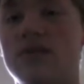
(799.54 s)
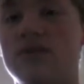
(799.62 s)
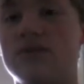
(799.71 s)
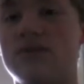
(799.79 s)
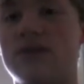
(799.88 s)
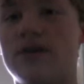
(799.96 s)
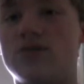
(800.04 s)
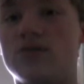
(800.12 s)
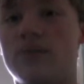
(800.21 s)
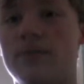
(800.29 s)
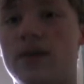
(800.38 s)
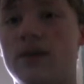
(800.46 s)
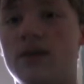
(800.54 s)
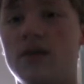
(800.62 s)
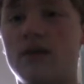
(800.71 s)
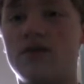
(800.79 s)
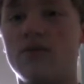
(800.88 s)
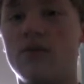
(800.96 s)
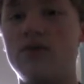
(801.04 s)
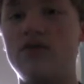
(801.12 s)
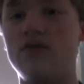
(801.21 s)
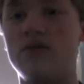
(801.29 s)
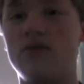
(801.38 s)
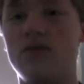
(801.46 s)
whose natural B. So once
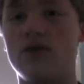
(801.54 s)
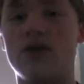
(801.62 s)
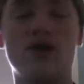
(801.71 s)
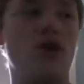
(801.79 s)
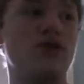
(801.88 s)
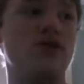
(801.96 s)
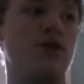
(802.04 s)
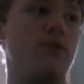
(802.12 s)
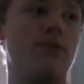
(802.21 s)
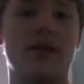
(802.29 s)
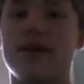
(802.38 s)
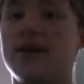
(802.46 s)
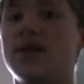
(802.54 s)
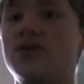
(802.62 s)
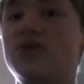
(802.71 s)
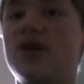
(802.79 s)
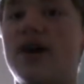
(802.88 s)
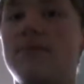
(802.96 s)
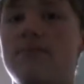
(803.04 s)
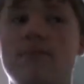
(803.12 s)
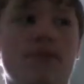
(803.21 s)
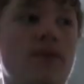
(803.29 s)
you can also play 10.